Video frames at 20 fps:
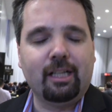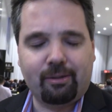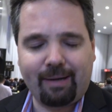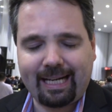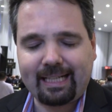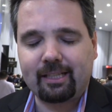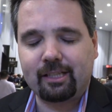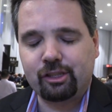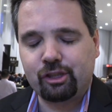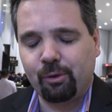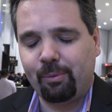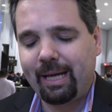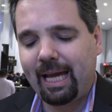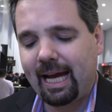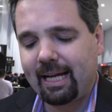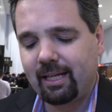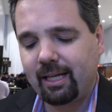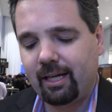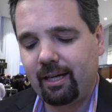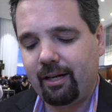Correct. So we
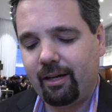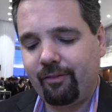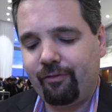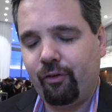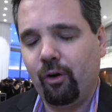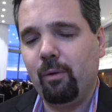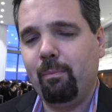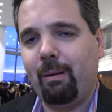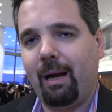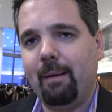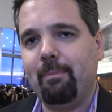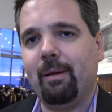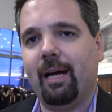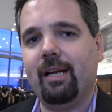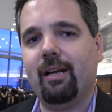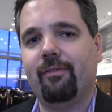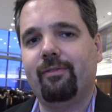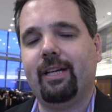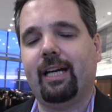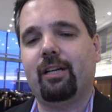had a, a full
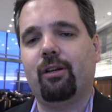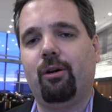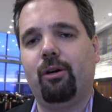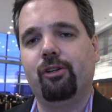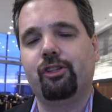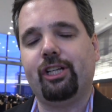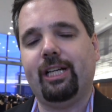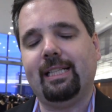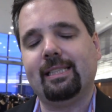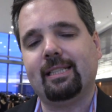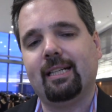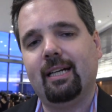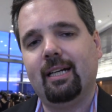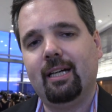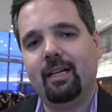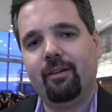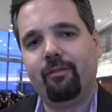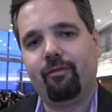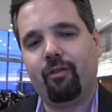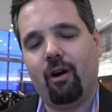pipeline of technologies,
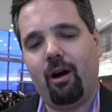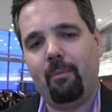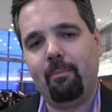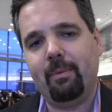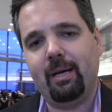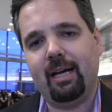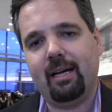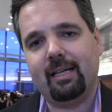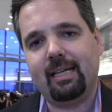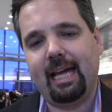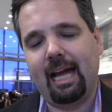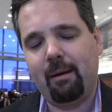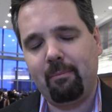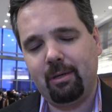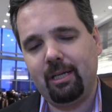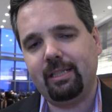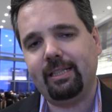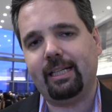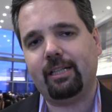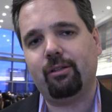from uh,
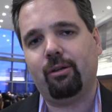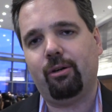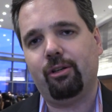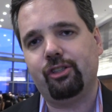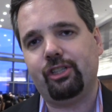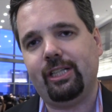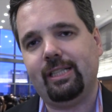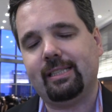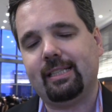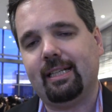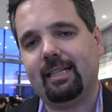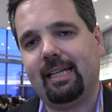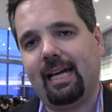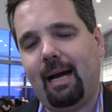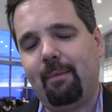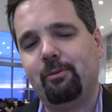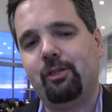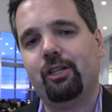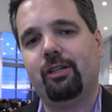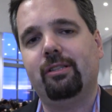camera technologies that
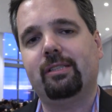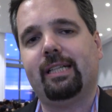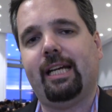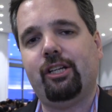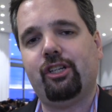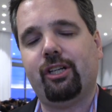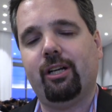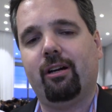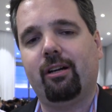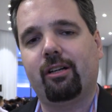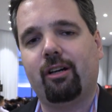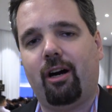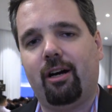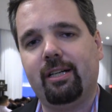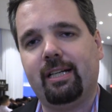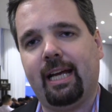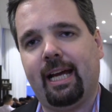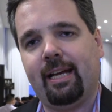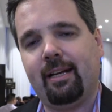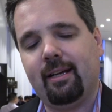captures HDR
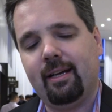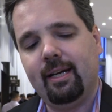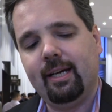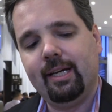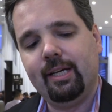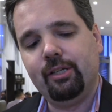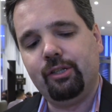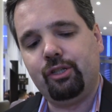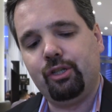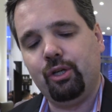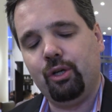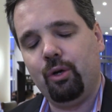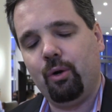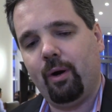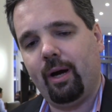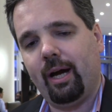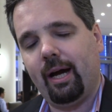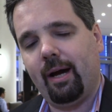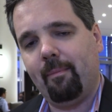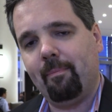content
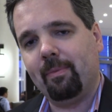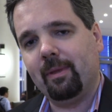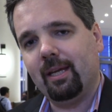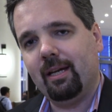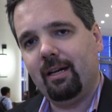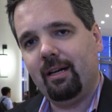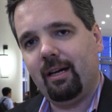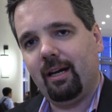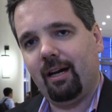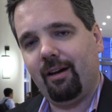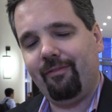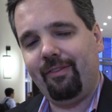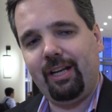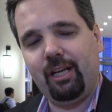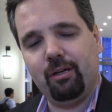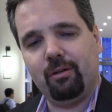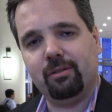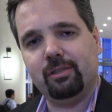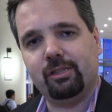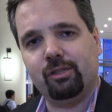to um, uh,
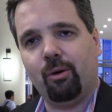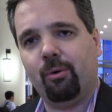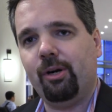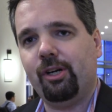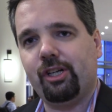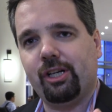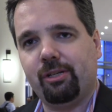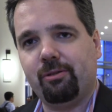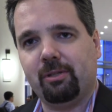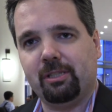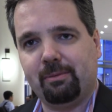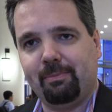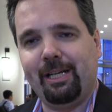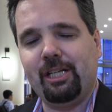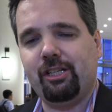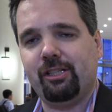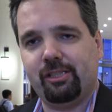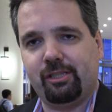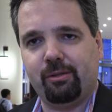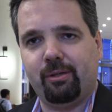video storage and
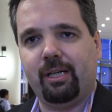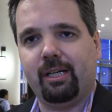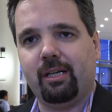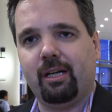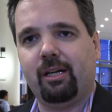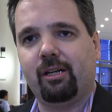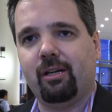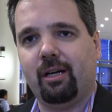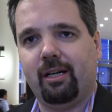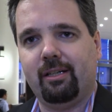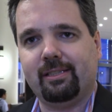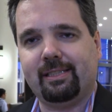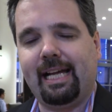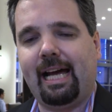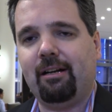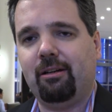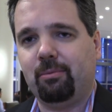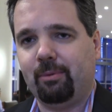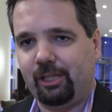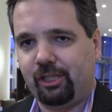transmission, so a, a,
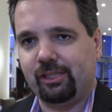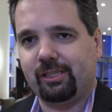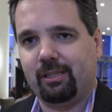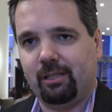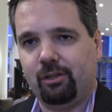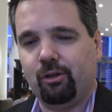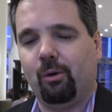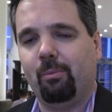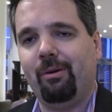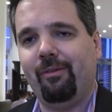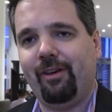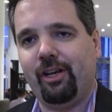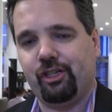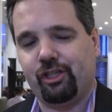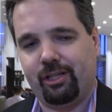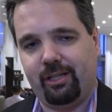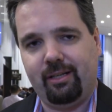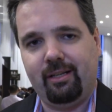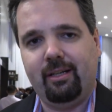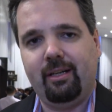standard which is the Dolby
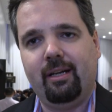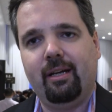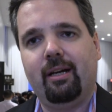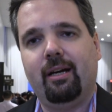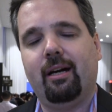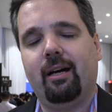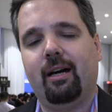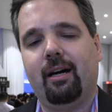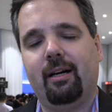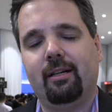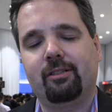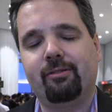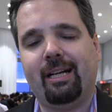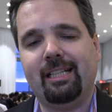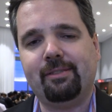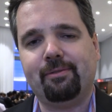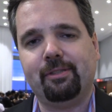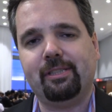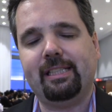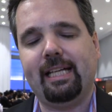Vision uh,
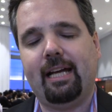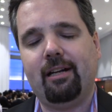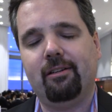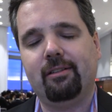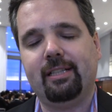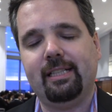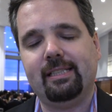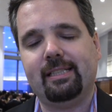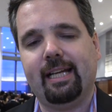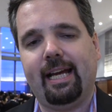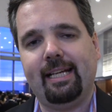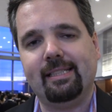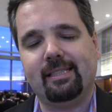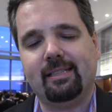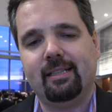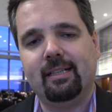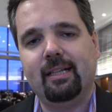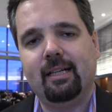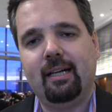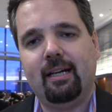transfer standard these days,
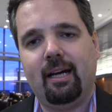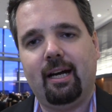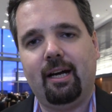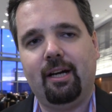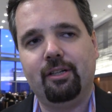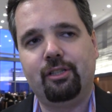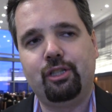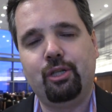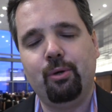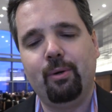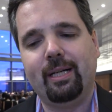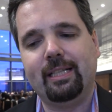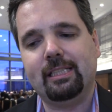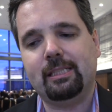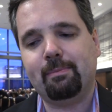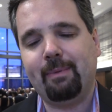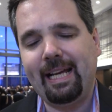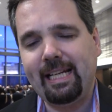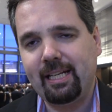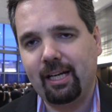uh, to a
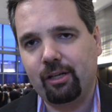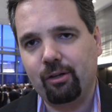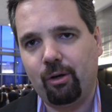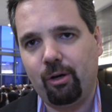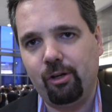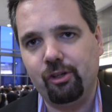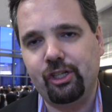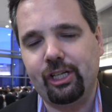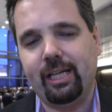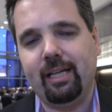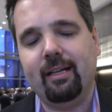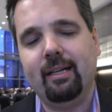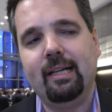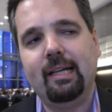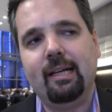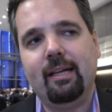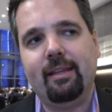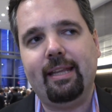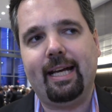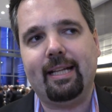display technology
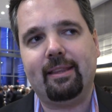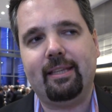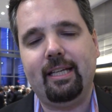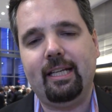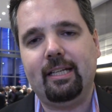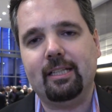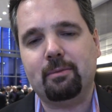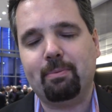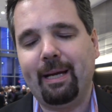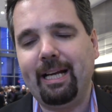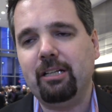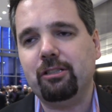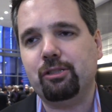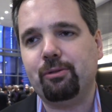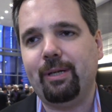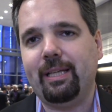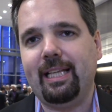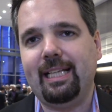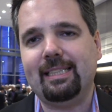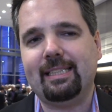that the display
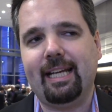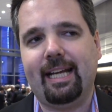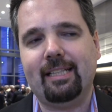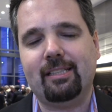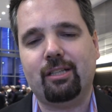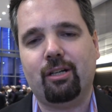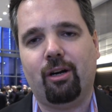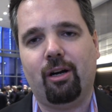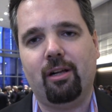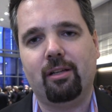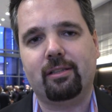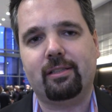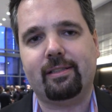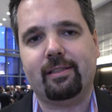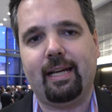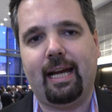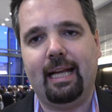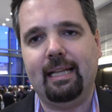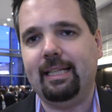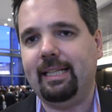industry these days calls
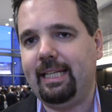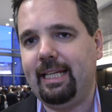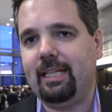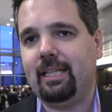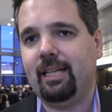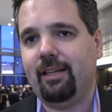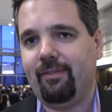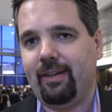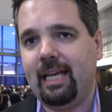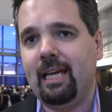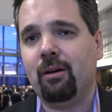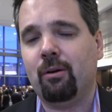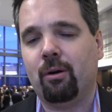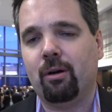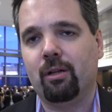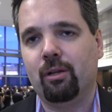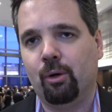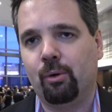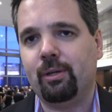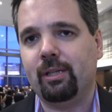LED TV
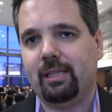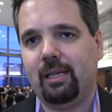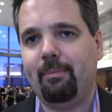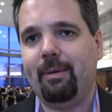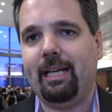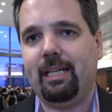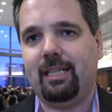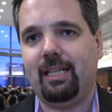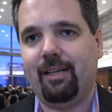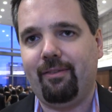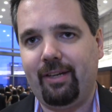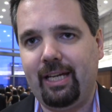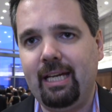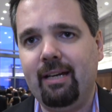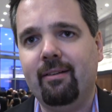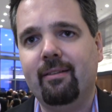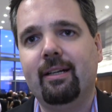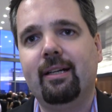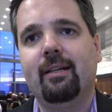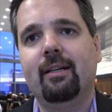or local dimming TV
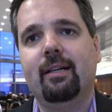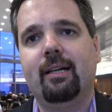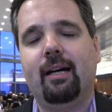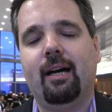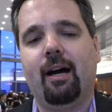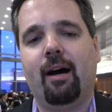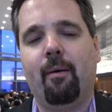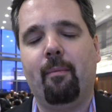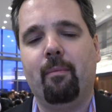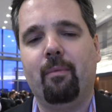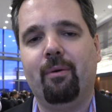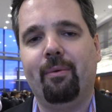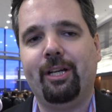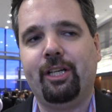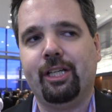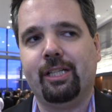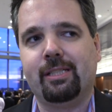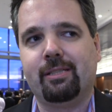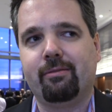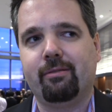um,
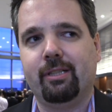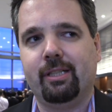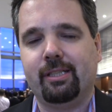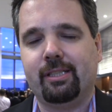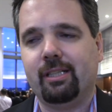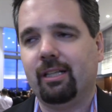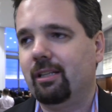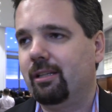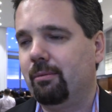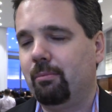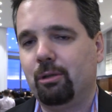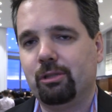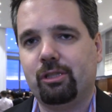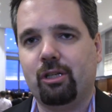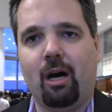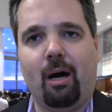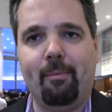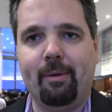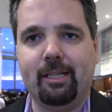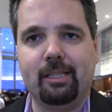which is uh, still the most
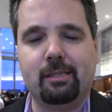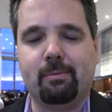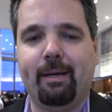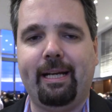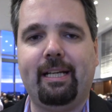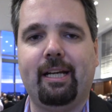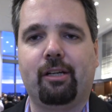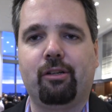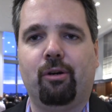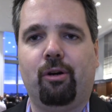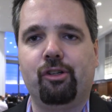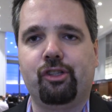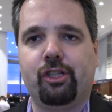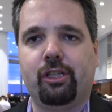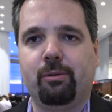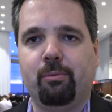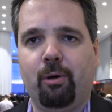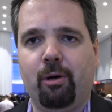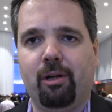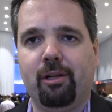common display technology
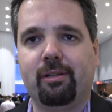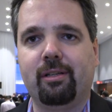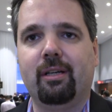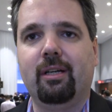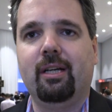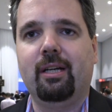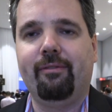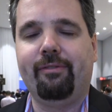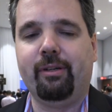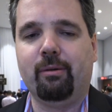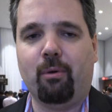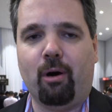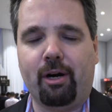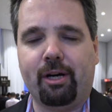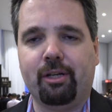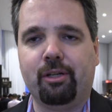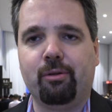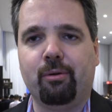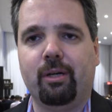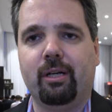in the world. If you
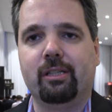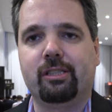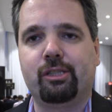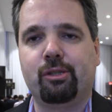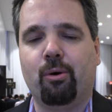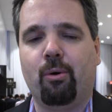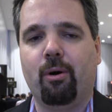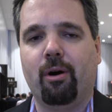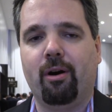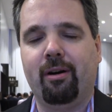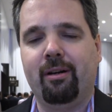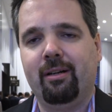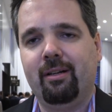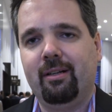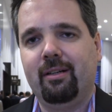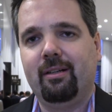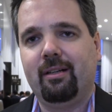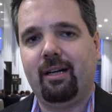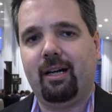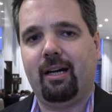walk into a store,
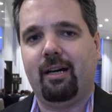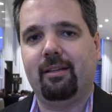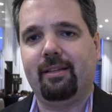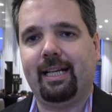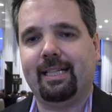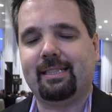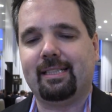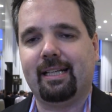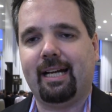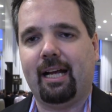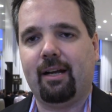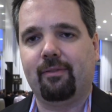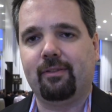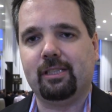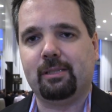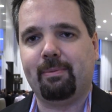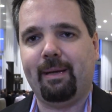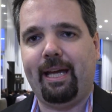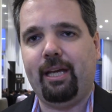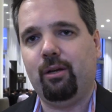uh, that's the kind of
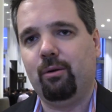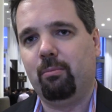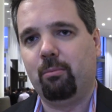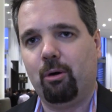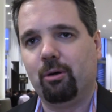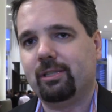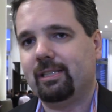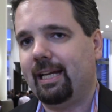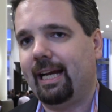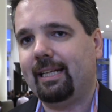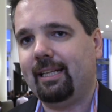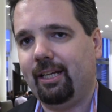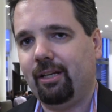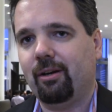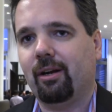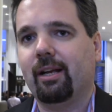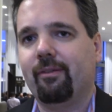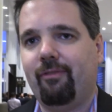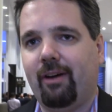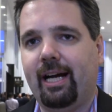display you most likely are
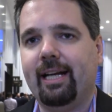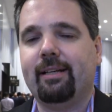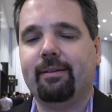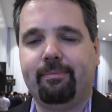going to find.